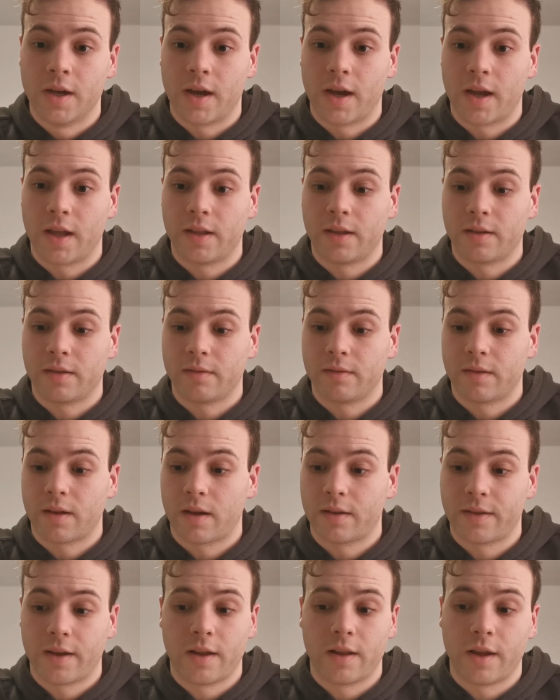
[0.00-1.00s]
and
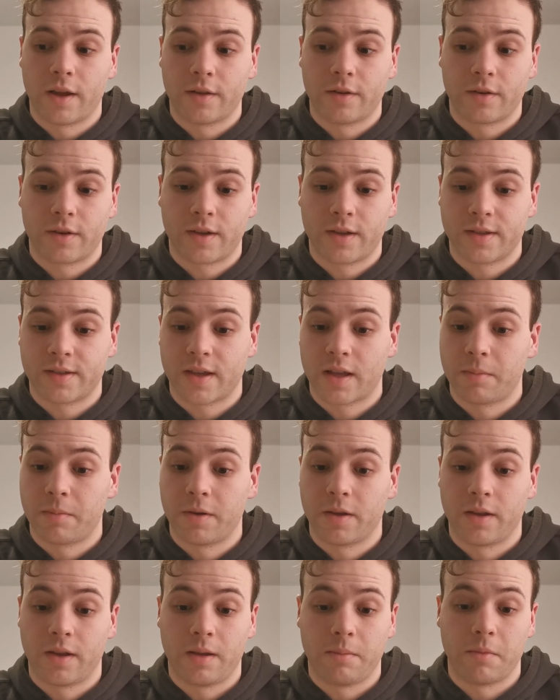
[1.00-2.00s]
a day later he sent
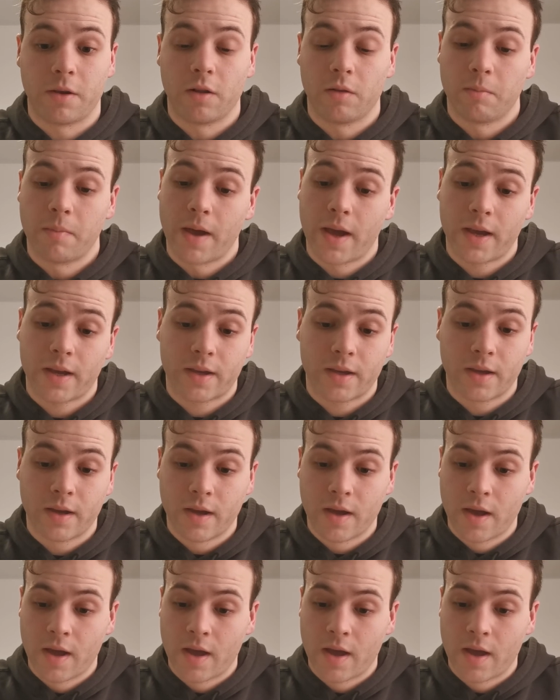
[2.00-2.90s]
me an email back,